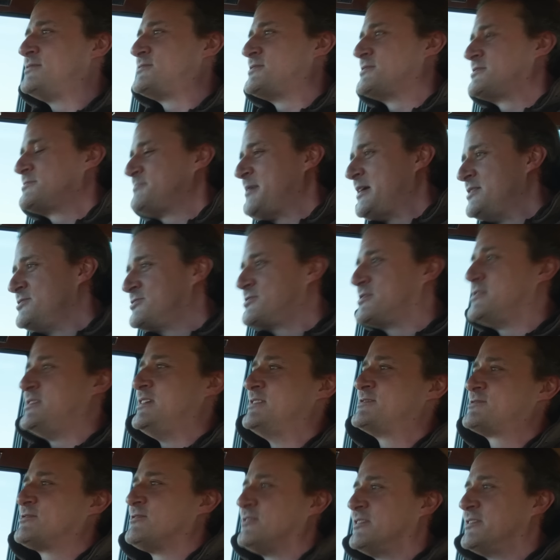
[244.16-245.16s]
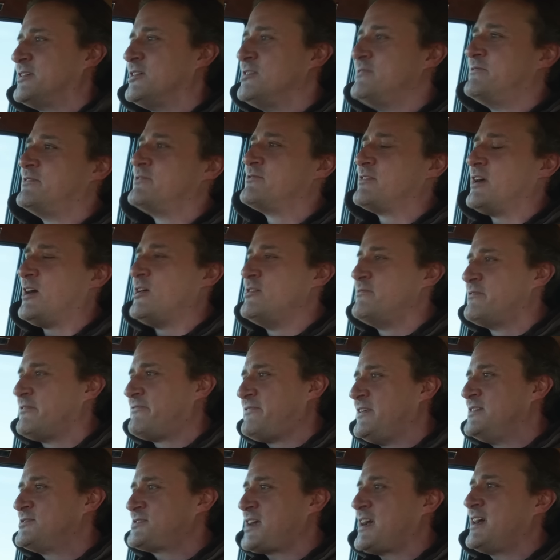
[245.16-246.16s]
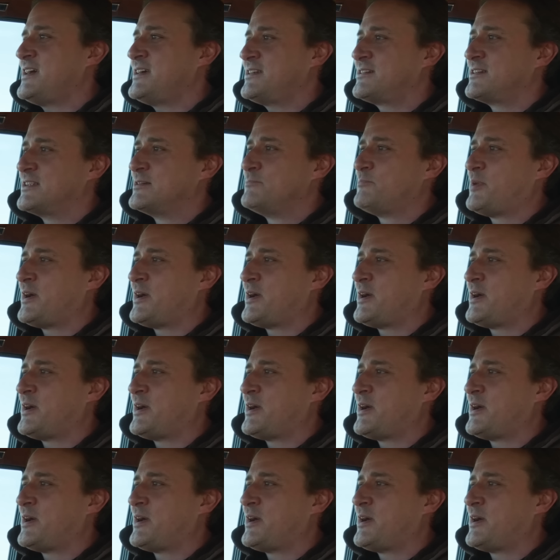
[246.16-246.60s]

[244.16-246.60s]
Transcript: suspension. It's got an Overfinch handling